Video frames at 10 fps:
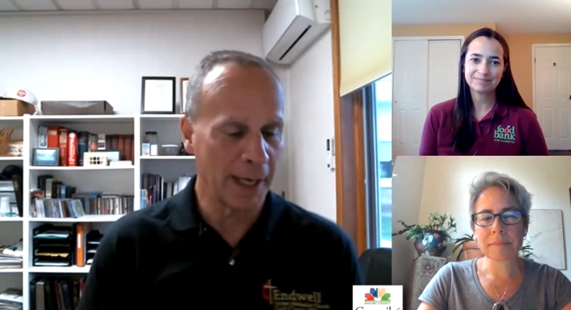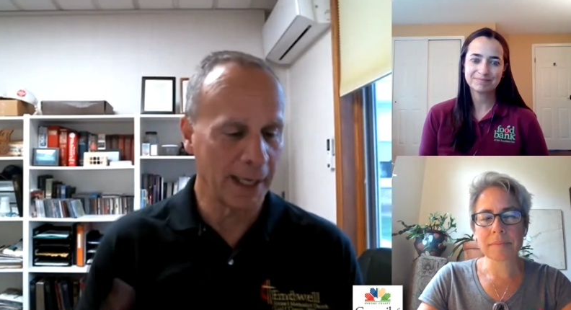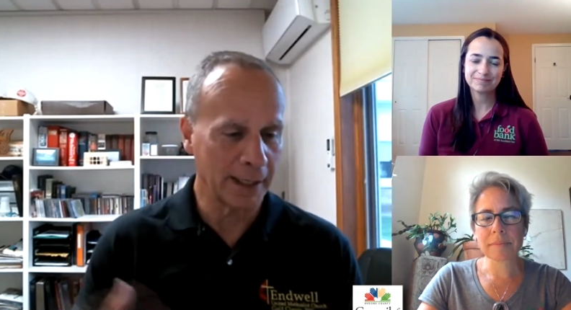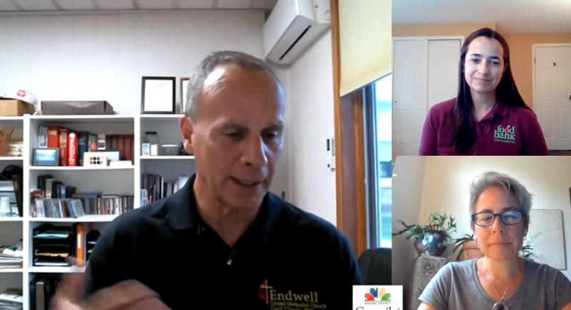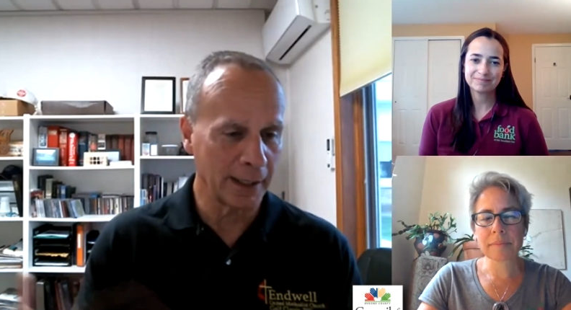
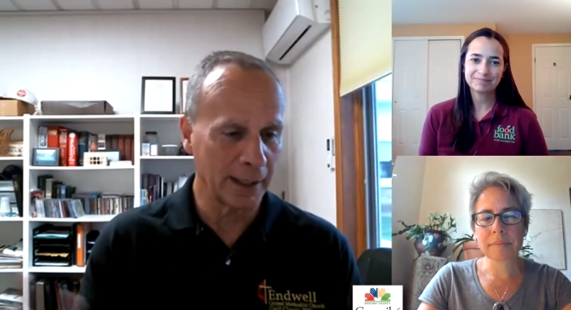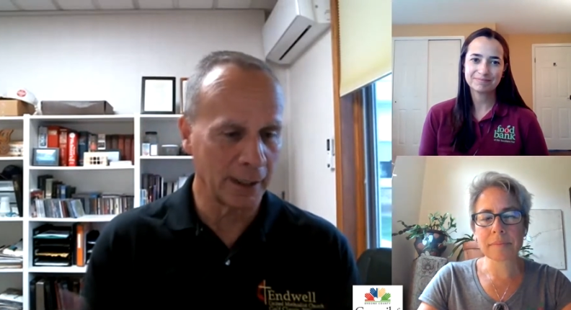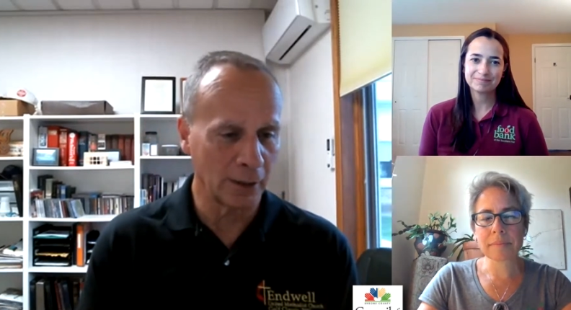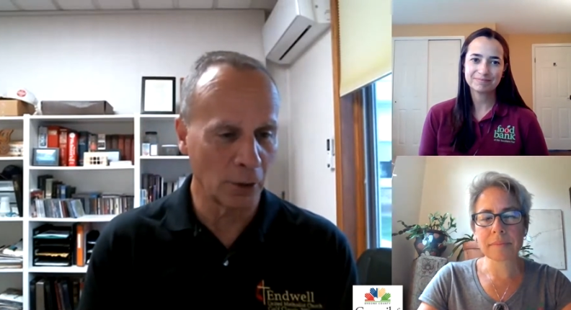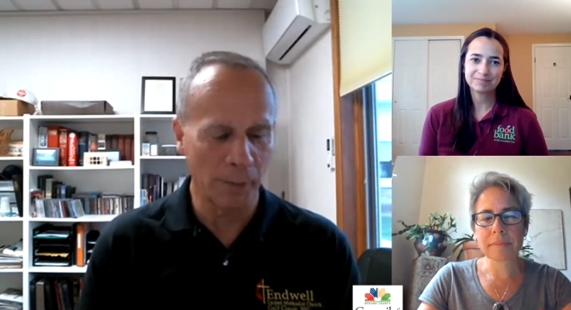Speaker 1: bank and,
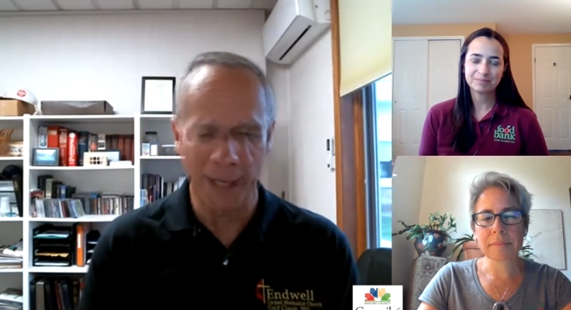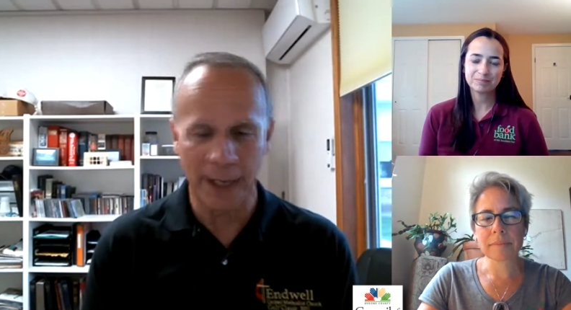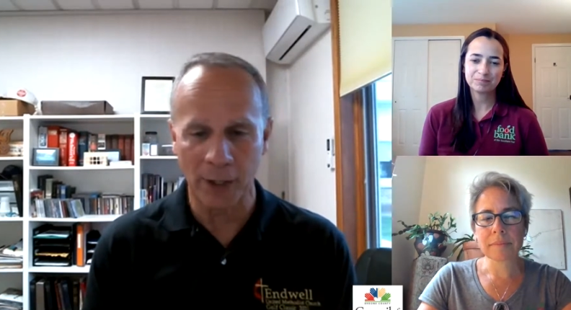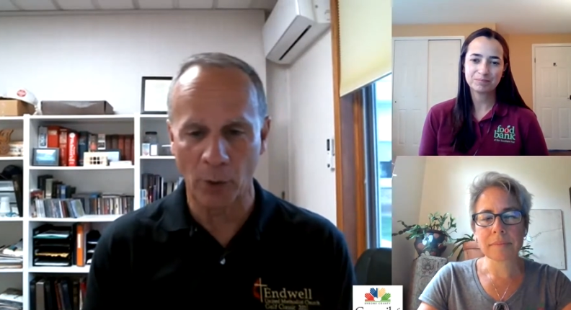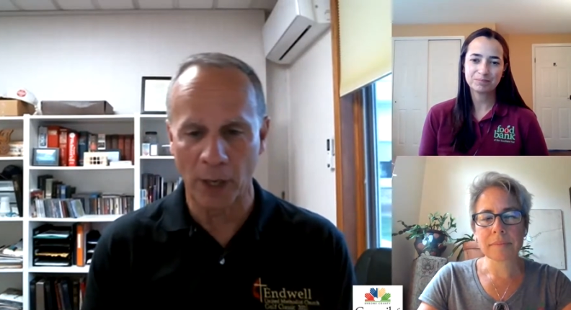and a little
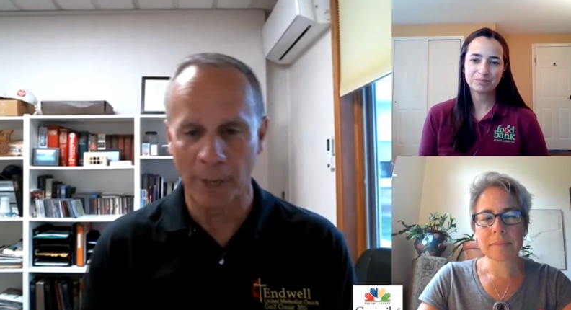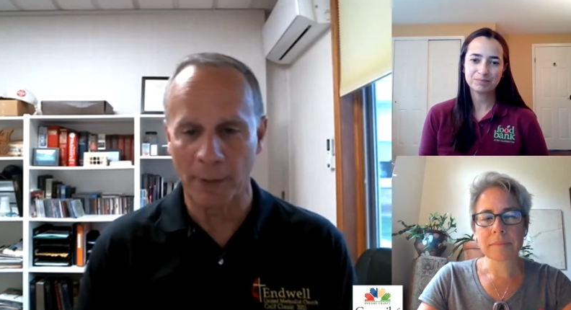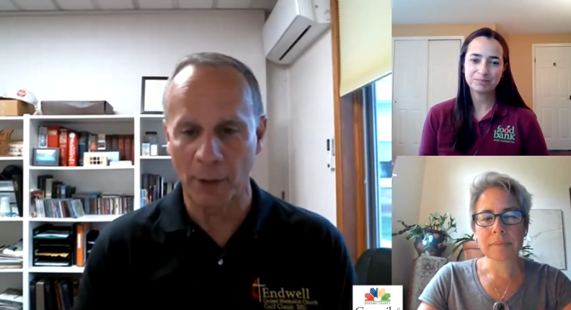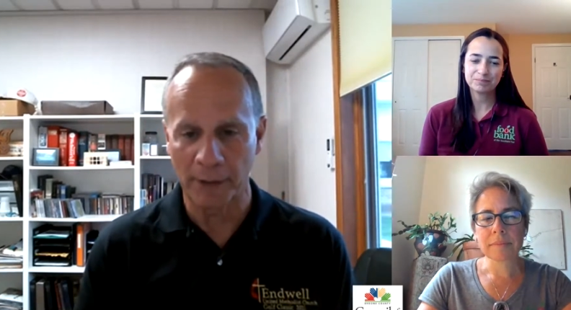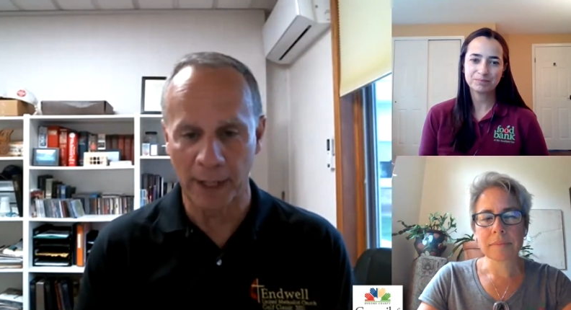bio
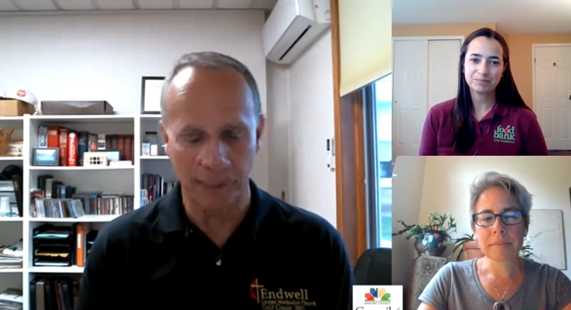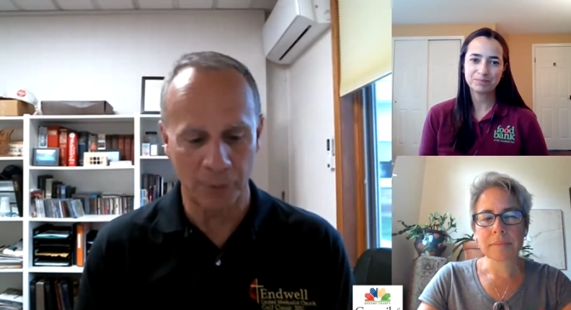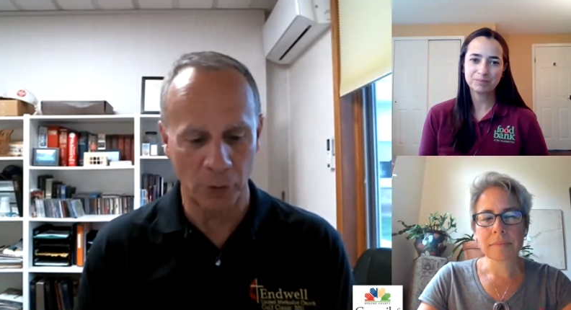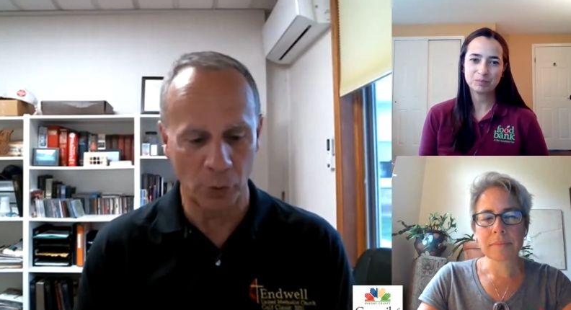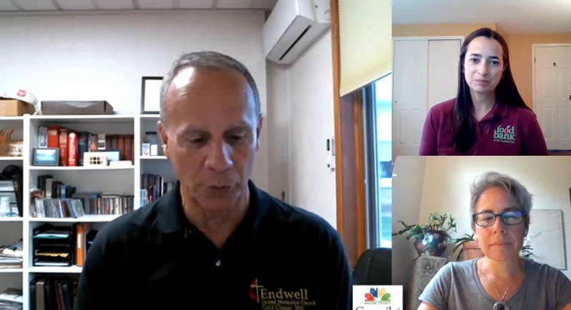about that,
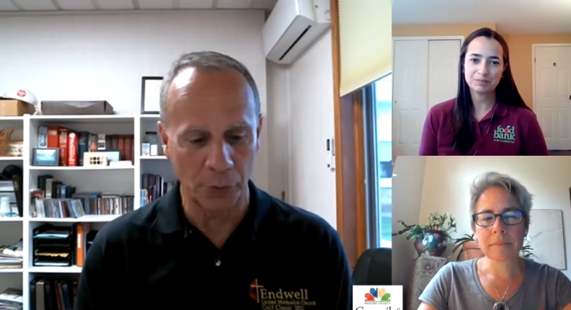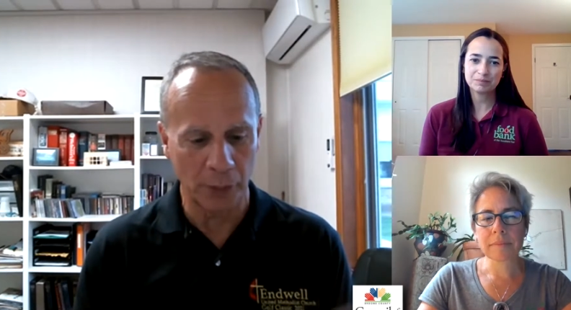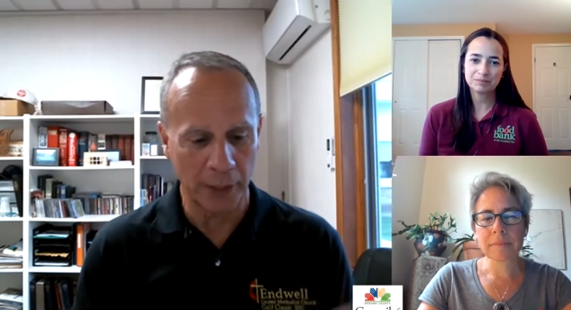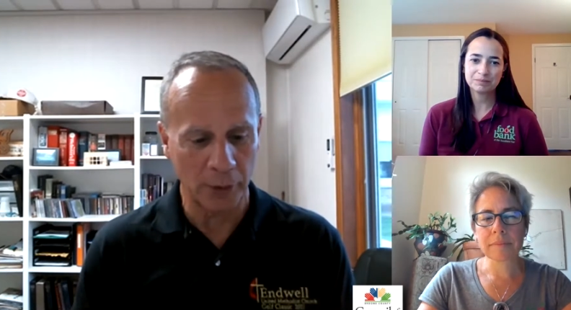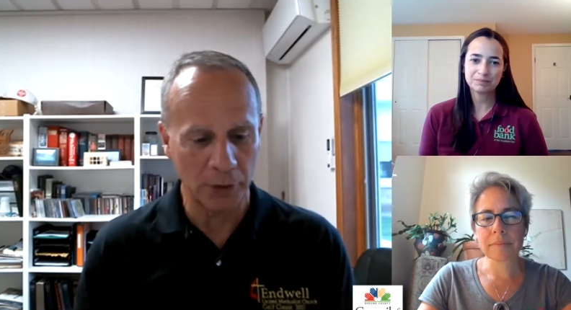if you would. Randi,